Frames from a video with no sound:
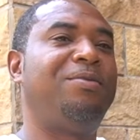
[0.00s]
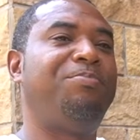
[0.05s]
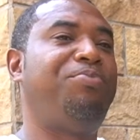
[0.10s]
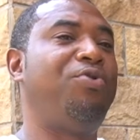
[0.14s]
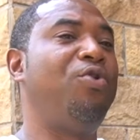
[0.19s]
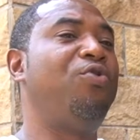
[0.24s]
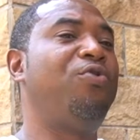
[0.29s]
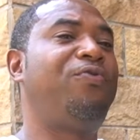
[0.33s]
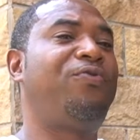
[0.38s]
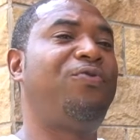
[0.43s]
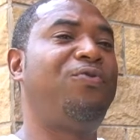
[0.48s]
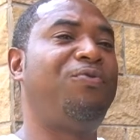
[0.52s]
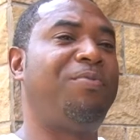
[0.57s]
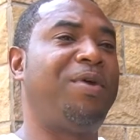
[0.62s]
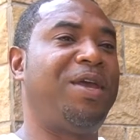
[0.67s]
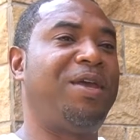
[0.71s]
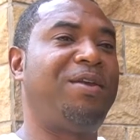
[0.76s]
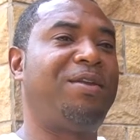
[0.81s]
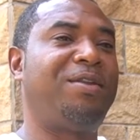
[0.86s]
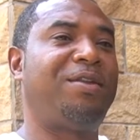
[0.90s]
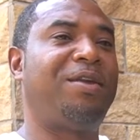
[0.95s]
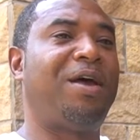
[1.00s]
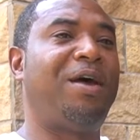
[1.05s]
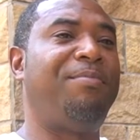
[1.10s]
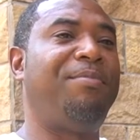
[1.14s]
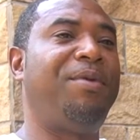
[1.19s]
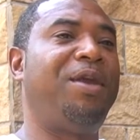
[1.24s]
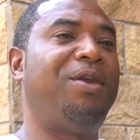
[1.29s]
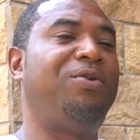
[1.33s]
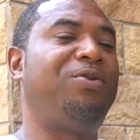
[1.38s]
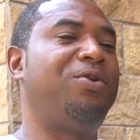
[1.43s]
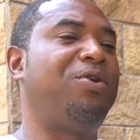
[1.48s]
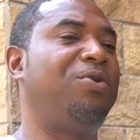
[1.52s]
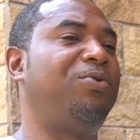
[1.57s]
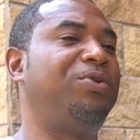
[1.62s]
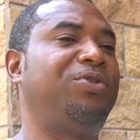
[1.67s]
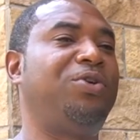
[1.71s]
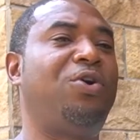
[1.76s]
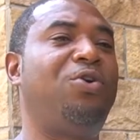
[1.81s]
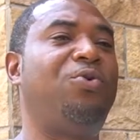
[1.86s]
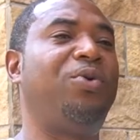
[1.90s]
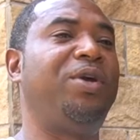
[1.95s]
Beautiful, man. I mean, you know, it
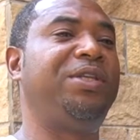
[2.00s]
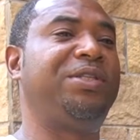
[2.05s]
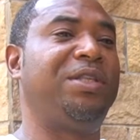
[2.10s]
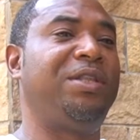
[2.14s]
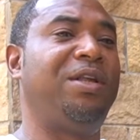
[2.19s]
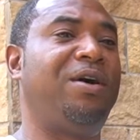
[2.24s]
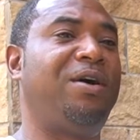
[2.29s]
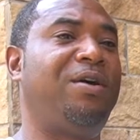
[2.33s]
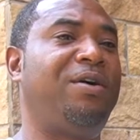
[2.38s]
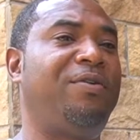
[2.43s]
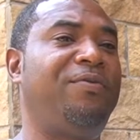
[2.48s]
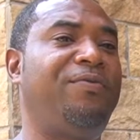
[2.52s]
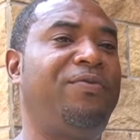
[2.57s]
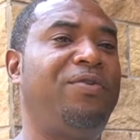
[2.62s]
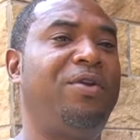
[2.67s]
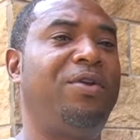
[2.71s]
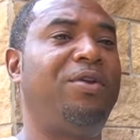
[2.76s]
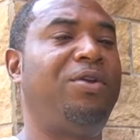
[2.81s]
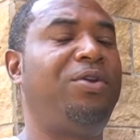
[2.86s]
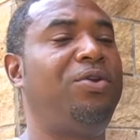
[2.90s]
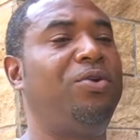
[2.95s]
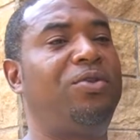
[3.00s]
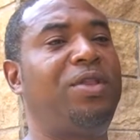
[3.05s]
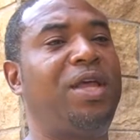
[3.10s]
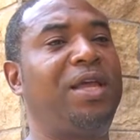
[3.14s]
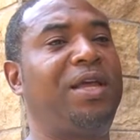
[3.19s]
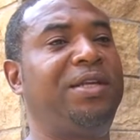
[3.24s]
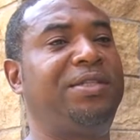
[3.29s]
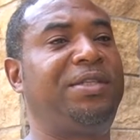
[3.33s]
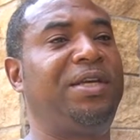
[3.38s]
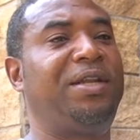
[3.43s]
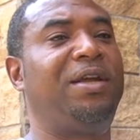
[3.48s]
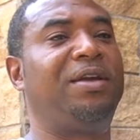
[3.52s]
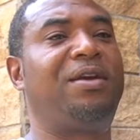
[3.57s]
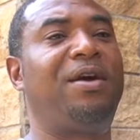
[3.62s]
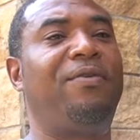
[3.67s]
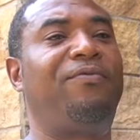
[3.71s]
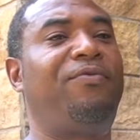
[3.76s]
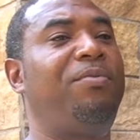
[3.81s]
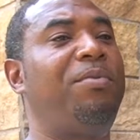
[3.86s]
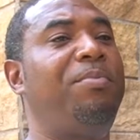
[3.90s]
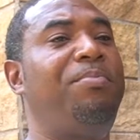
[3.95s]
was always love. You know, like I said, I
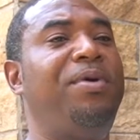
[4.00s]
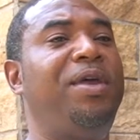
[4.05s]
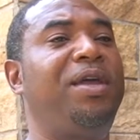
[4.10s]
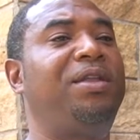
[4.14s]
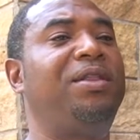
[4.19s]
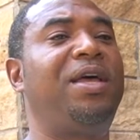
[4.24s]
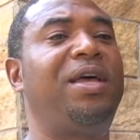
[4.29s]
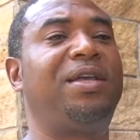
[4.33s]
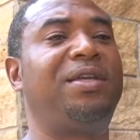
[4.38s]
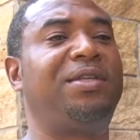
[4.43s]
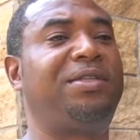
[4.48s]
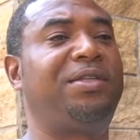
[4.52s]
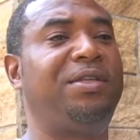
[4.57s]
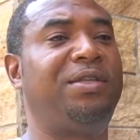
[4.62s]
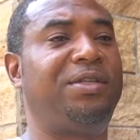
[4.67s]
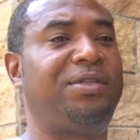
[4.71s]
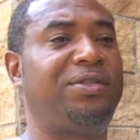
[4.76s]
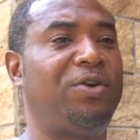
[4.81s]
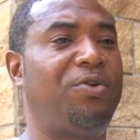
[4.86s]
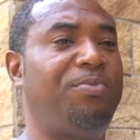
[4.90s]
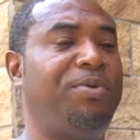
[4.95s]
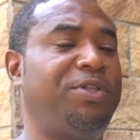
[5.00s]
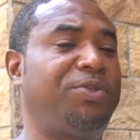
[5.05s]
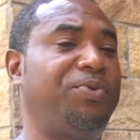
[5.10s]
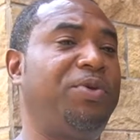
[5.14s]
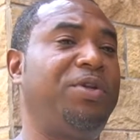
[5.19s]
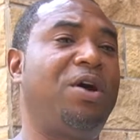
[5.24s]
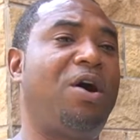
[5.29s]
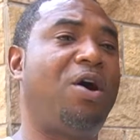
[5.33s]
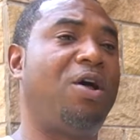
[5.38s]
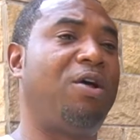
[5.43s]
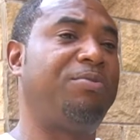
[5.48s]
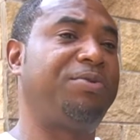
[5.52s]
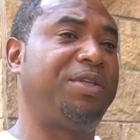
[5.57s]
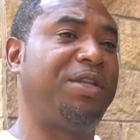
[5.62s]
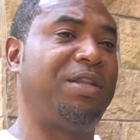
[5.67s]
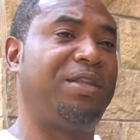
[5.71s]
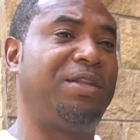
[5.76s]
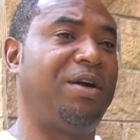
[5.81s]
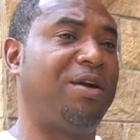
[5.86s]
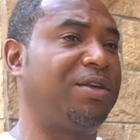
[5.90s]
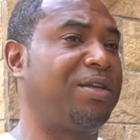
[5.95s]
come from a big legacy. So between the Harlems and
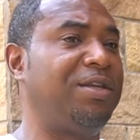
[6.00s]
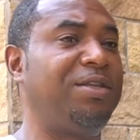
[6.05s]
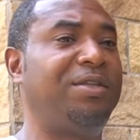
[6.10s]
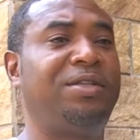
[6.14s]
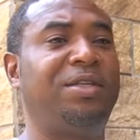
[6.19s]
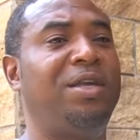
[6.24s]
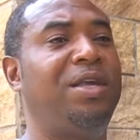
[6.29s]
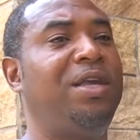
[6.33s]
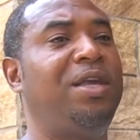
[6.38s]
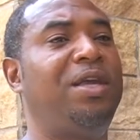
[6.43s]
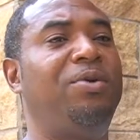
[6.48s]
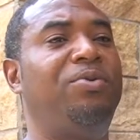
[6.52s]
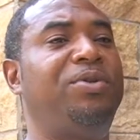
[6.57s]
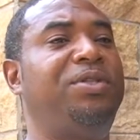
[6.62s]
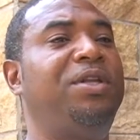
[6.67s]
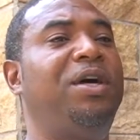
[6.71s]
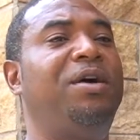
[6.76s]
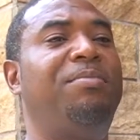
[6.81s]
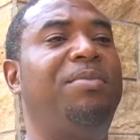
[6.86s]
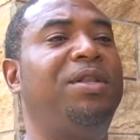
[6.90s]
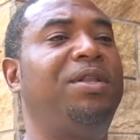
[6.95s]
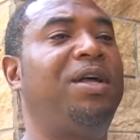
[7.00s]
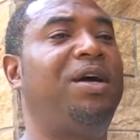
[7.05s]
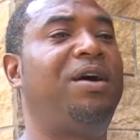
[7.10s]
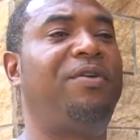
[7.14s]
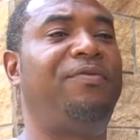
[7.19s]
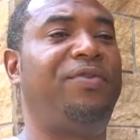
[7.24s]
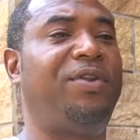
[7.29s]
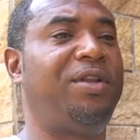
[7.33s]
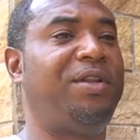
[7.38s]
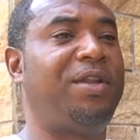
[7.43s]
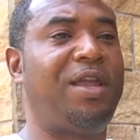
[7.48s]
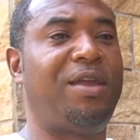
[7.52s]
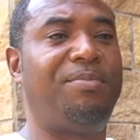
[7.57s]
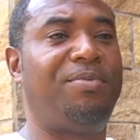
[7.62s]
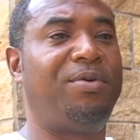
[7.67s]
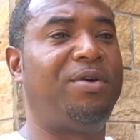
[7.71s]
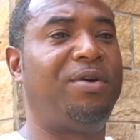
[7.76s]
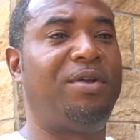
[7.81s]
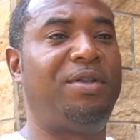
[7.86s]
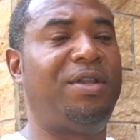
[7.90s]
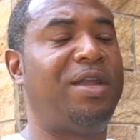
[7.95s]
the Duncans, it was nothing but love in the
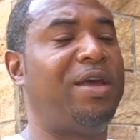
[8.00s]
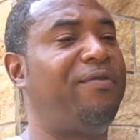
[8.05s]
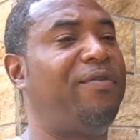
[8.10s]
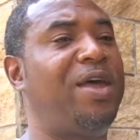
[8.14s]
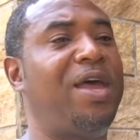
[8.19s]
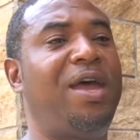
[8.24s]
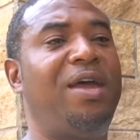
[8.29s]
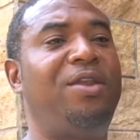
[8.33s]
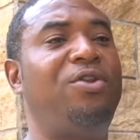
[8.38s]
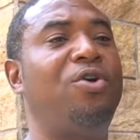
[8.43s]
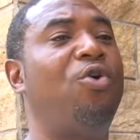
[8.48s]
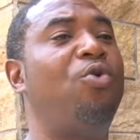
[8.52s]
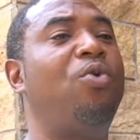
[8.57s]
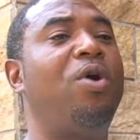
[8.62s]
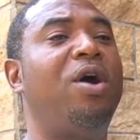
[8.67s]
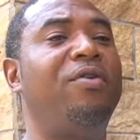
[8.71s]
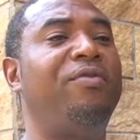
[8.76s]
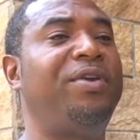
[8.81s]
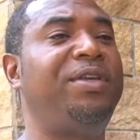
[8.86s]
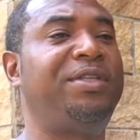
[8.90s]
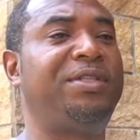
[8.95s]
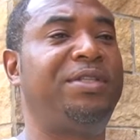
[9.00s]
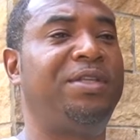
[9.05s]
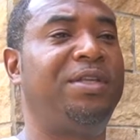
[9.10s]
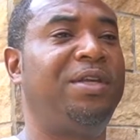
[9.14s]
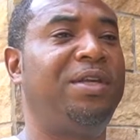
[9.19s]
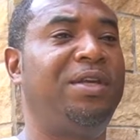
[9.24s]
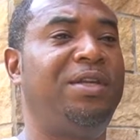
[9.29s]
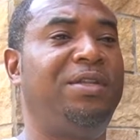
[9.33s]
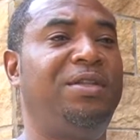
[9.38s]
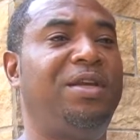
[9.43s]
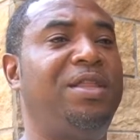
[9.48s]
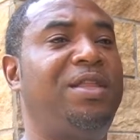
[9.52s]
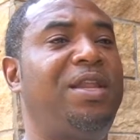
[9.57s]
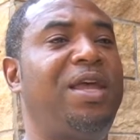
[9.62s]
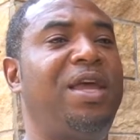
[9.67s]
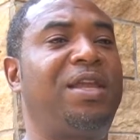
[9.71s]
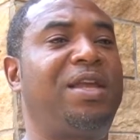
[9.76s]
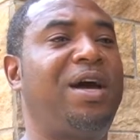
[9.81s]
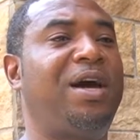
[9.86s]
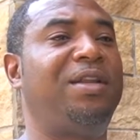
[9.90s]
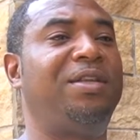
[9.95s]
neighborhood. Never had no worries, none of
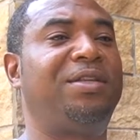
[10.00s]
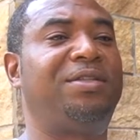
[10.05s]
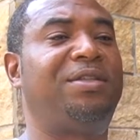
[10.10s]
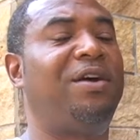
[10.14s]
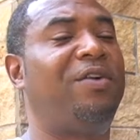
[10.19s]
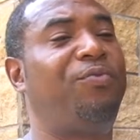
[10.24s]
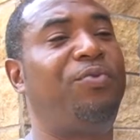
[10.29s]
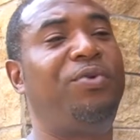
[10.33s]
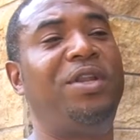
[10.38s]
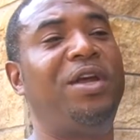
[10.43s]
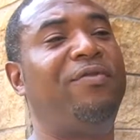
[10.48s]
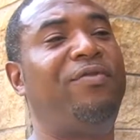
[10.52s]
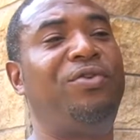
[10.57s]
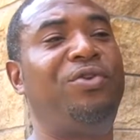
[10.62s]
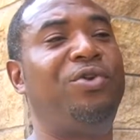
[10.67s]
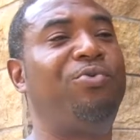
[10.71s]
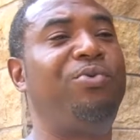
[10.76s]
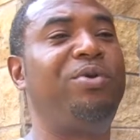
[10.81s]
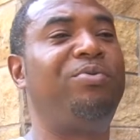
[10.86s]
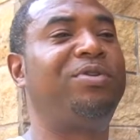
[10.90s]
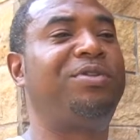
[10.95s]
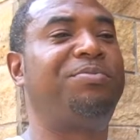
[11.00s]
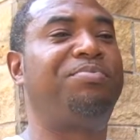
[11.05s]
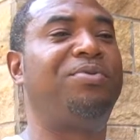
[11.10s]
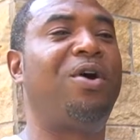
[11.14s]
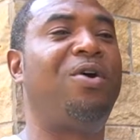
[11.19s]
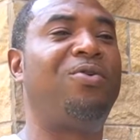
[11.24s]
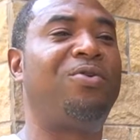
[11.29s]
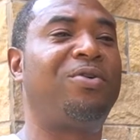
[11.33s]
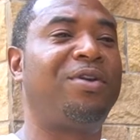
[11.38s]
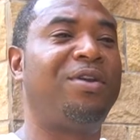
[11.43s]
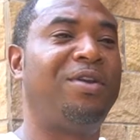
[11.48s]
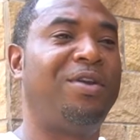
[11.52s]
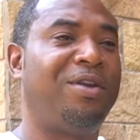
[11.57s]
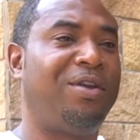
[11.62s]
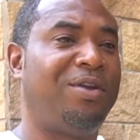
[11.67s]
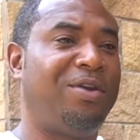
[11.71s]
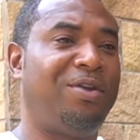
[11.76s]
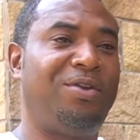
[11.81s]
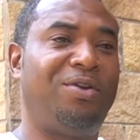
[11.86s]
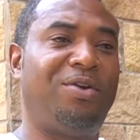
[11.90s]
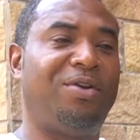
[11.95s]
that kind of stuff. We never knew we was broke,
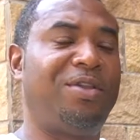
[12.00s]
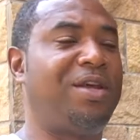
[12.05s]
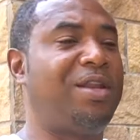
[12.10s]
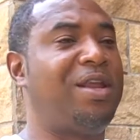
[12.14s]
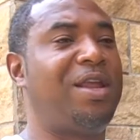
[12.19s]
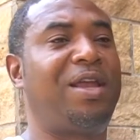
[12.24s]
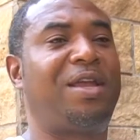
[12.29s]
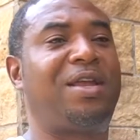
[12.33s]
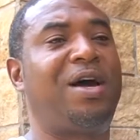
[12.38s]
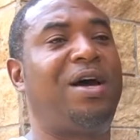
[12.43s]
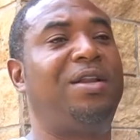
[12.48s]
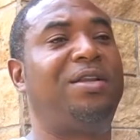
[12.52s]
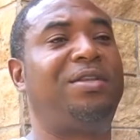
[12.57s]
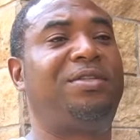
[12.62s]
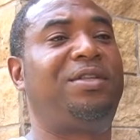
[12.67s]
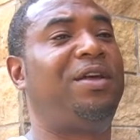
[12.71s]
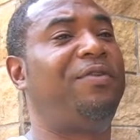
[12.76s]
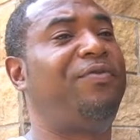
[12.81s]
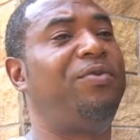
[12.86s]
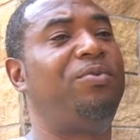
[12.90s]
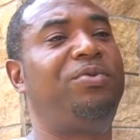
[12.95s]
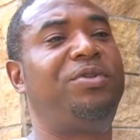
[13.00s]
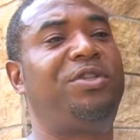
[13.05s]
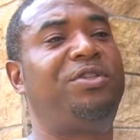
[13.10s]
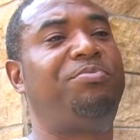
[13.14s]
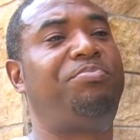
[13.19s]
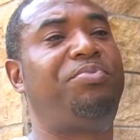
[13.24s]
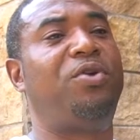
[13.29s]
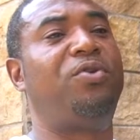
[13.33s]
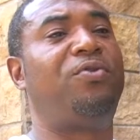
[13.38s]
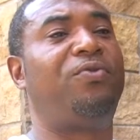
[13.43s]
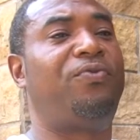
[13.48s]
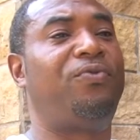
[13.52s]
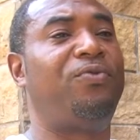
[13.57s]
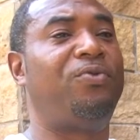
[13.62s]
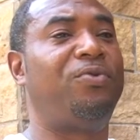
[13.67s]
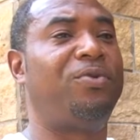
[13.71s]
you know, none of that kind of stuff. It was just beautiful.